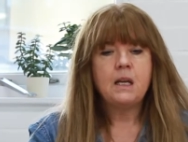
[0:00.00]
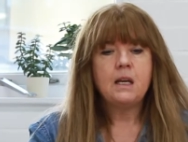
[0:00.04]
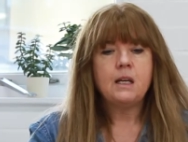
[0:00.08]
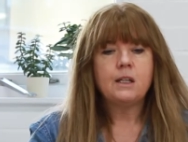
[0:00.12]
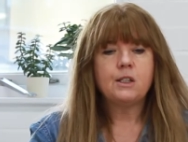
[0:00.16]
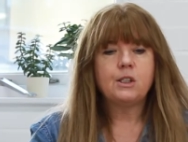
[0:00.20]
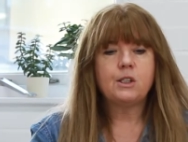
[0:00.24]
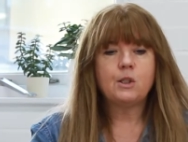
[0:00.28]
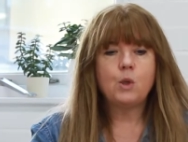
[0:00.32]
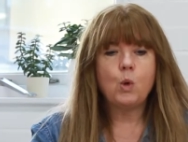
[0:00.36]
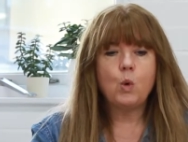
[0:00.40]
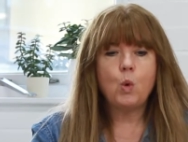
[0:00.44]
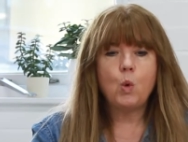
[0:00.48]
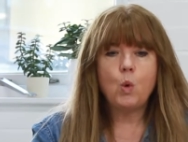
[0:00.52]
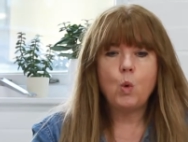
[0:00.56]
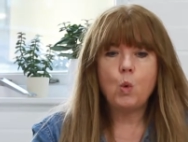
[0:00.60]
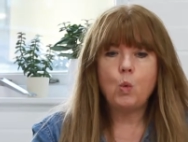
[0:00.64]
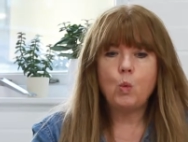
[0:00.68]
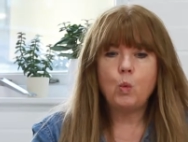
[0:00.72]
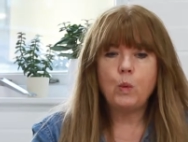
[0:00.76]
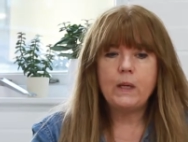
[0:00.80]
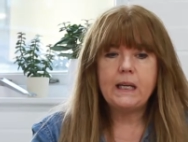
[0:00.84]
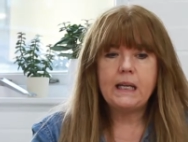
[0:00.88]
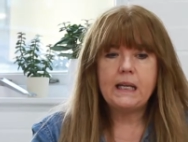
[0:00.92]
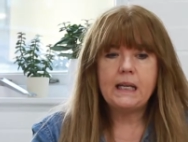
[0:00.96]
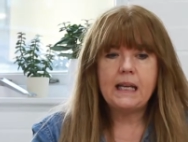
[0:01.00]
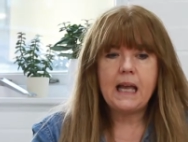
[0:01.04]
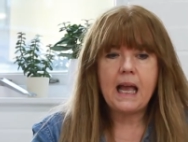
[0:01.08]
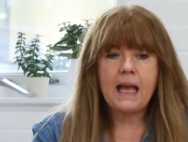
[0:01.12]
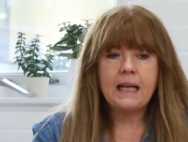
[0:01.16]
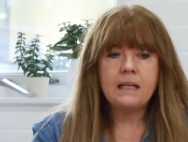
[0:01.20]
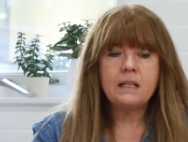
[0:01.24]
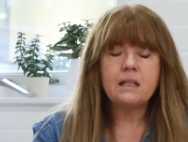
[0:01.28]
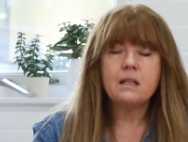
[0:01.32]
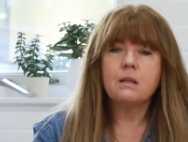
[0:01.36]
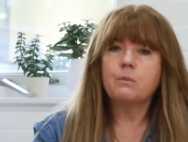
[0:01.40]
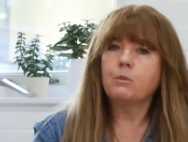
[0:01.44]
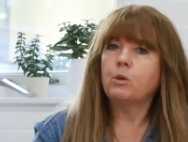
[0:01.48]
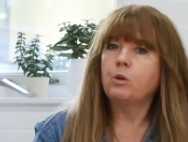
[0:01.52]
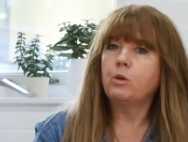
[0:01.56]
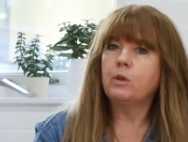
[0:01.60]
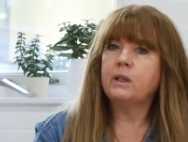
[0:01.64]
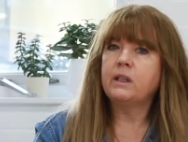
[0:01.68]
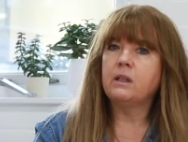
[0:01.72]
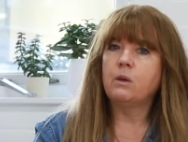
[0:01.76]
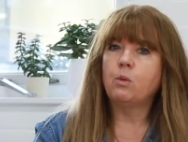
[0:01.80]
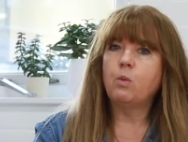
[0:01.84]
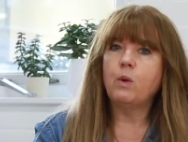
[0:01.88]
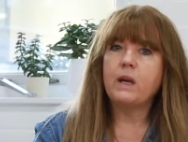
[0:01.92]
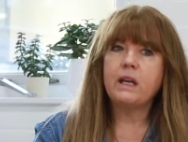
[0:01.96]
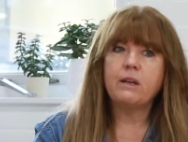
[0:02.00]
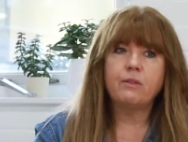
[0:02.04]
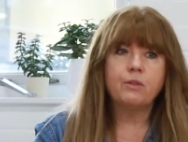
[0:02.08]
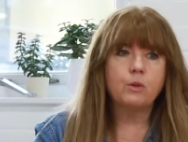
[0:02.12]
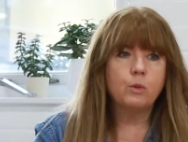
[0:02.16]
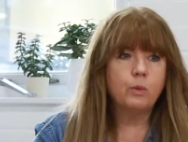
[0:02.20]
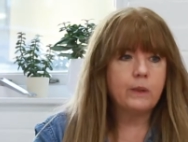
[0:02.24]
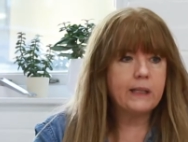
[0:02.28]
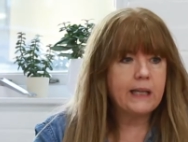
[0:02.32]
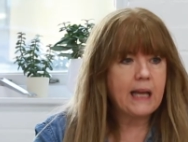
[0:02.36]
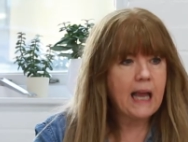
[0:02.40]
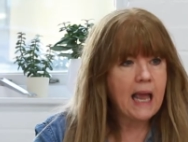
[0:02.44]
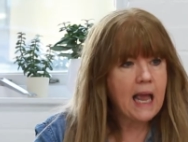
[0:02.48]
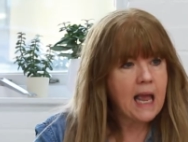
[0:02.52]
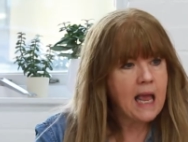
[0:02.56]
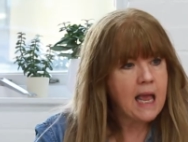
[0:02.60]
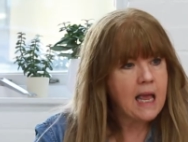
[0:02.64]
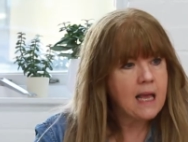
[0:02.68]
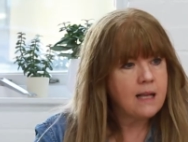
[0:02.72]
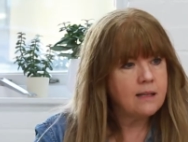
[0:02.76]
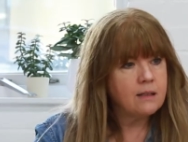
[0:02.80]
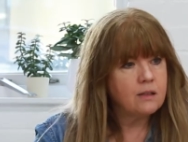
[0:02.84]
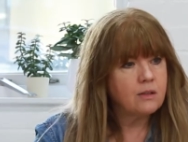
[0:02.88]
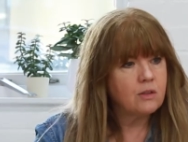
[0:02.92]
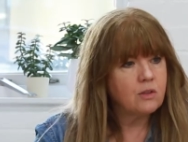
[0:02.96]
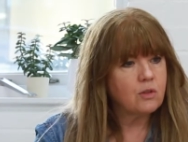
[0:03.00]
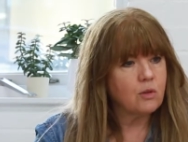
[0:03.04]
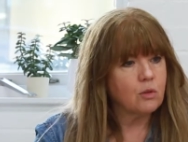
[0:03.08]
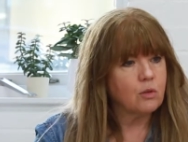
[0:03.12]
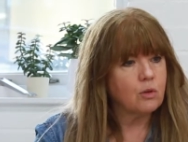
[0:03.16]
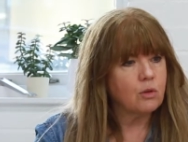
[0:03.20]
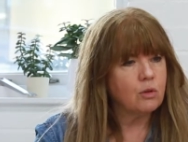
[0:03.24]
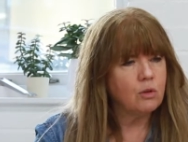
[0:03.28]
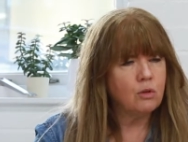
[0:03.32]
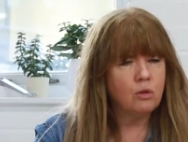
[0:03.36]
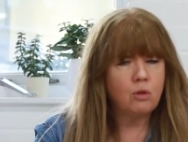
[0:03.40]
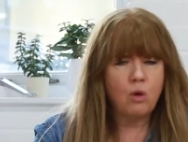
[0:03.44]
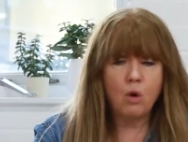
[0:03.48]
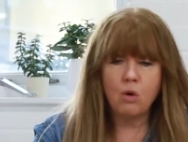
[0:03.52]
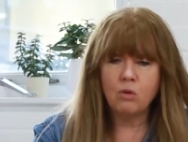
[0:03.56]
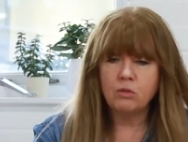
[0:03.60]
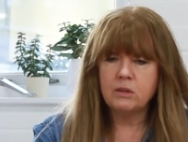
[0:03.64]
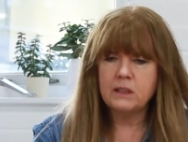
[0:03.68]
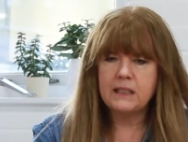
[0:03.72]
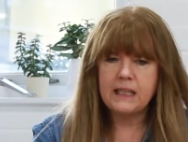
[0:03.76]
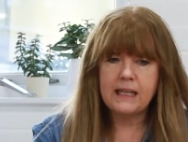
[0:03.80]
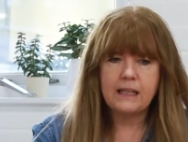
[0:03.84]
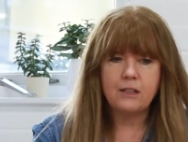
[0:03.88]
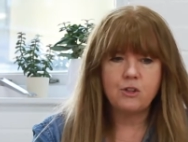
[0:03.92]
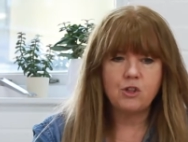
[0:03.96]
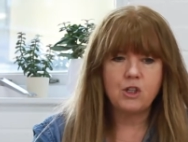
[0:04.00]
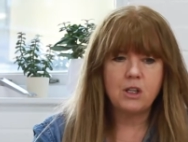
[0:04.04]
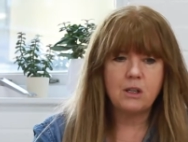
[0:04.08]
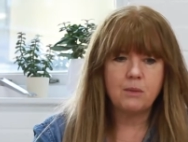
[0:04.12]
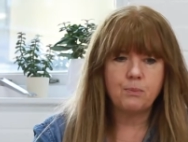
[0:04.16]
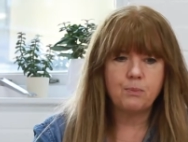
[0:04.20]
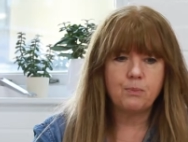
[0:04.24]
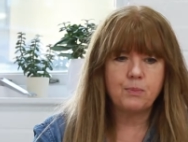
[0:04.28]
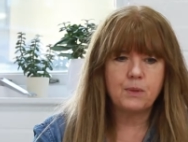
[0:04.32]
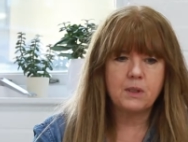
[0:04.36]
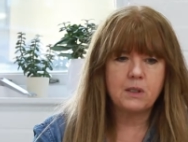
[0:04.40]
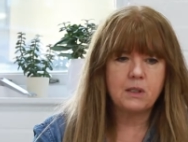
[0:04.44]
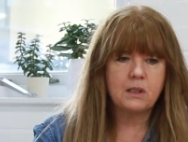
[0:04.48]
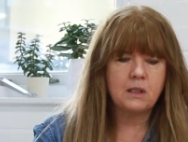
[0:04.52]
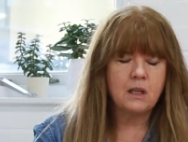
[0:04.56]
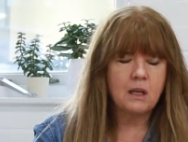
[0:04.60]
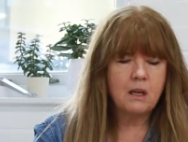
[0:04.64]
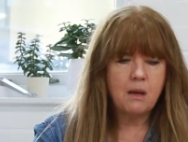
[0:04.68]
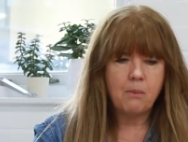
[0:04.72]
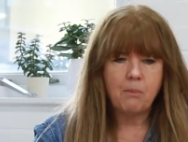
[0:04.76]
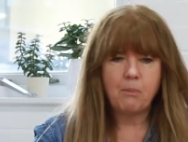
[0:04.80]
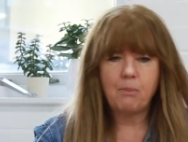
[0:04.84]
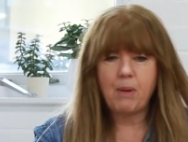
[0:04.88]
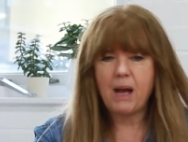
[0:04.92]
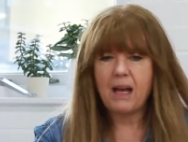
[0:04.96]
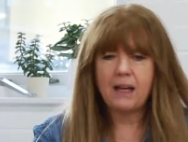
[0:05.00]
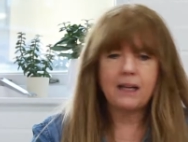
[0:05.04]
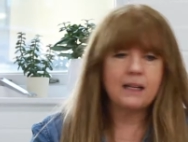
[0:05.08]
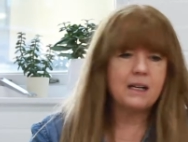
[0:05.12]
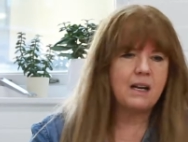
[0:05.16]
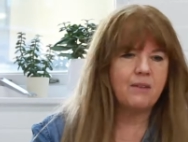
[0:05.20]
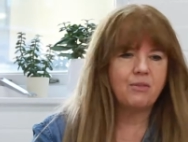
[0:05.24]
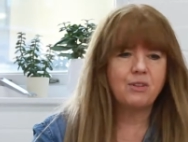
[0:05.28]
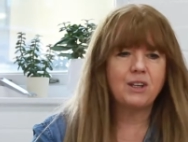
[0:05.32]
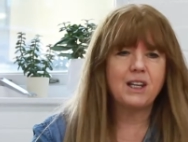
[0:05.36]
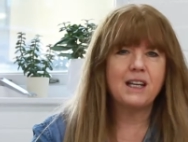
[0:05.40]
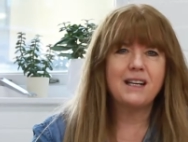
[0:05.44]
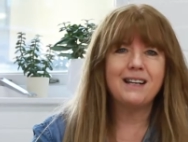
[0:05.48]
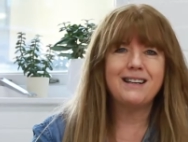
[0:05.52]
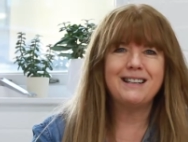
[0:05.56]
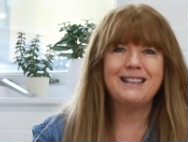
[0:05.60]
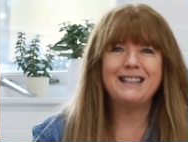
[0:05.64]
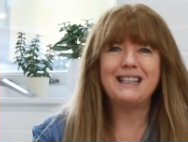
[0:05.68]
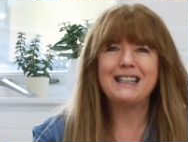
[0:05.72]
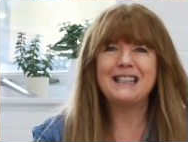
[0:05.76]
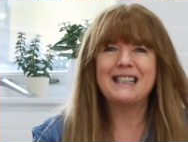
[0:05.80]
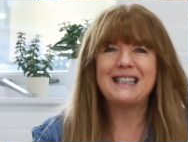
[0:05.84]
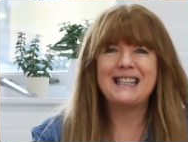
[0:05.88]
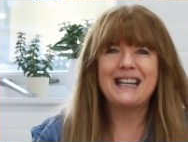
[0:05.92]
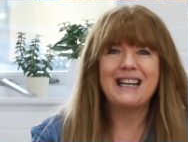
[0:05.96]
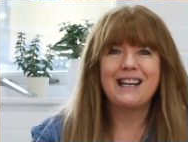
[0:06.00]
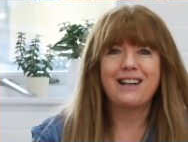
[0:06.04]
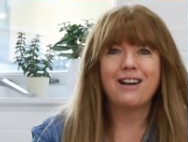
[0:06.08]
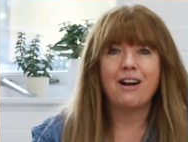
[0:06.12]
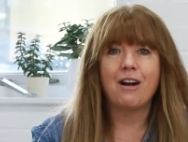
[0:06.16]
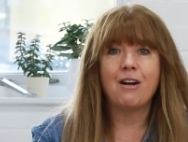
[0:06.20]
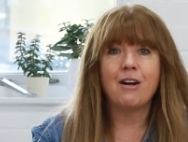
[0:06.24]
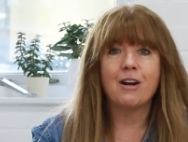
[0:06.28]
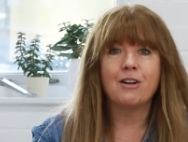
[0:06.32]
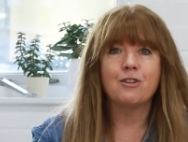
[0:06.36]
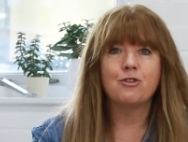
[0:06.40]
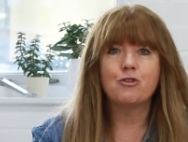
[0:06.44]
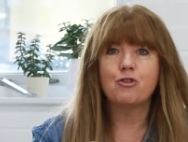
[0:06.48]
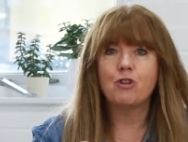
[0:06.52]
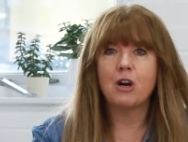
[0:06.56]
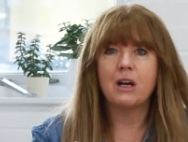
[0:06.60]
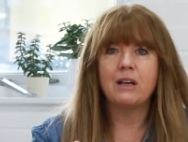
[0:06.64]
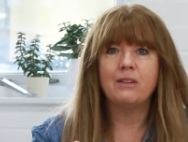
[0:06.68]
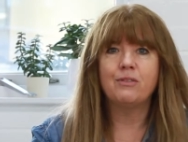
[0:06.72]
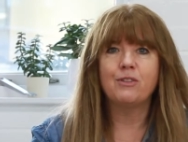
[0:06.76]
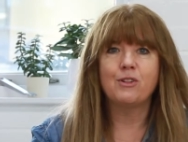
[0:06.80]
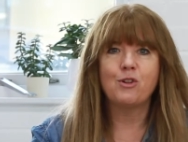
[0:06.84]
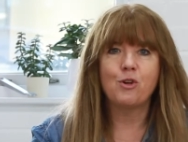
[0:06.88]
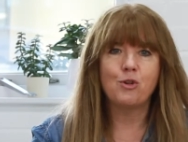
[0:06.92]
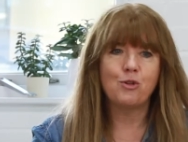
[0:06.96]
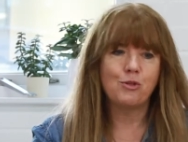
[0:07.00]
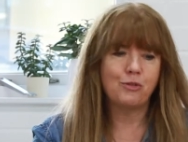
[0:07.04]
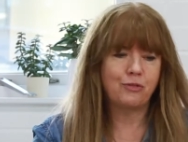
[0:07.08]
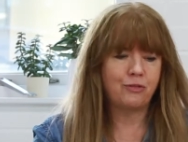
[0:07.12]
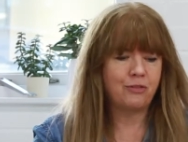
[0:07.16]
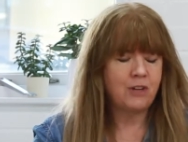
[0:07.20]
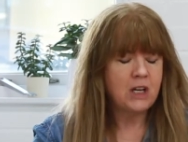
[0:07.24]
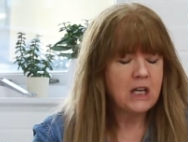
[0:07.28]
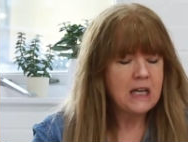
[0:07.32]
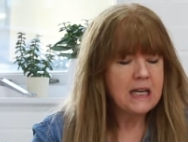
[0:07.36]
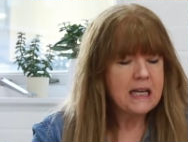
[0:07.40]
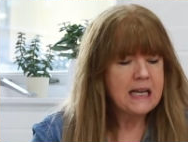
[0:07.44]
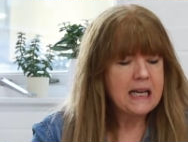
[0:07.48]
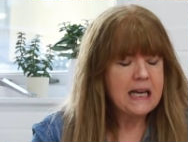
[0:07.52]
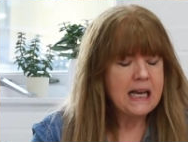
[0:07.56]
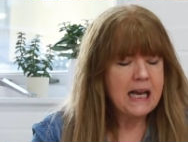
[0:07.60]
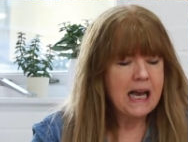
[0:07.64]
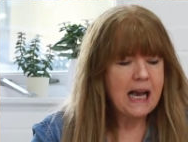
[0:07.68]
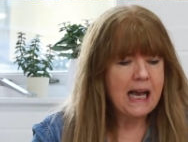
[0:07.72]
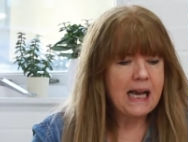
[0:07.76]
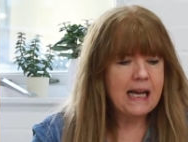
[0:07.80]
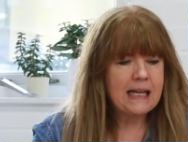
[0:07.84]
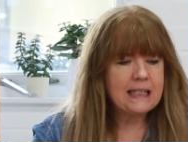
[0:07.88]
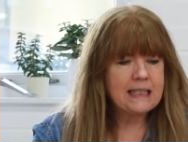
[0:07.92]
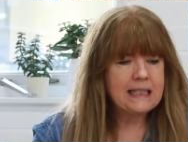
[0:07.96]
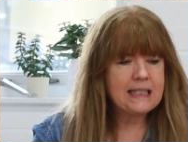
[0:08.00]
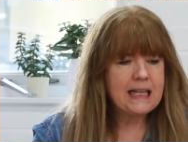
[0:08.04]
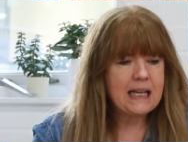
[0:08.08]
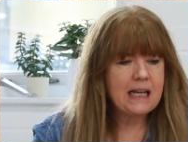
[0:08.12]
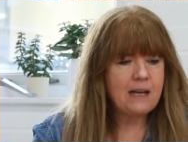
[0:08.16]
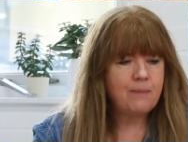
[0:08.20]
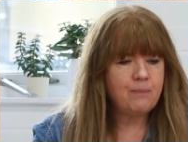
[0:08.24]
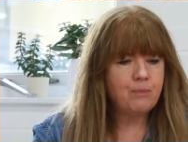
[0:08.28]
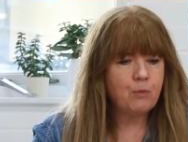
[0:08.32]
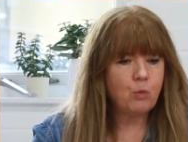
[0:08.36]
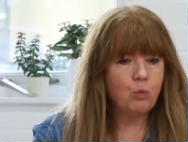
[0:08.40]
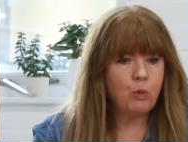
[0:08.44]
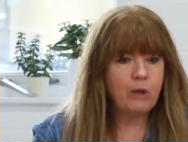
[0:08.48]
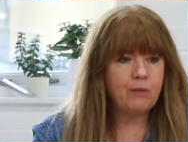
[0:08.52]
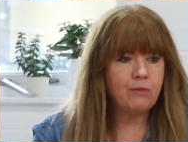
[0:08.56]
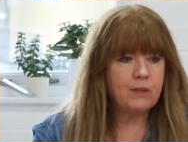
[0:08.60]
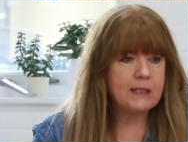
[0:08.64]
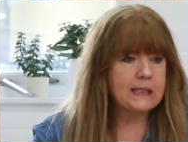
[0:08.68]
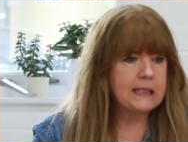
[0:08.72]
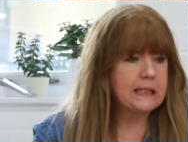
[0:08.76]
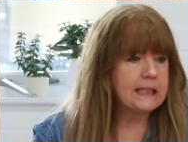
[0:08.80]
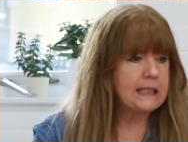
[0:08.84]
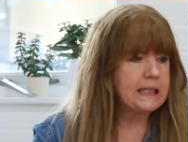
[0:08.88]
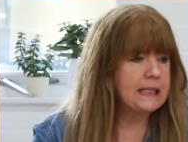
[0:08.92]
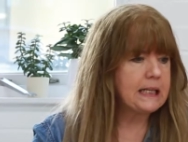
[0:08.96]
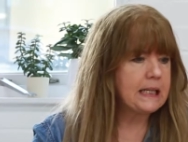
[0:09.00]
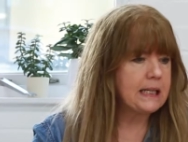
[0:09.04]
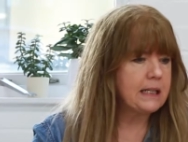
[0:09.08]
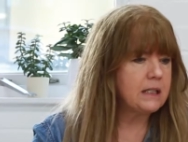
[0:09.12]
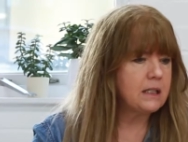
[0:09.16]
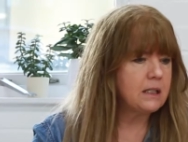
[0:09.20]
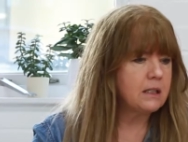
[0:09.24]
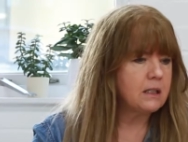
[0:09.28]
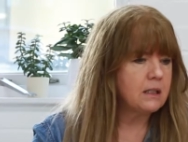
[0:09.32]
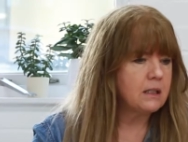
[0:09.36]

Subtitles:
So we ended up going away for weekends or long day trips, packing everything in the estate car and driving off. And we visited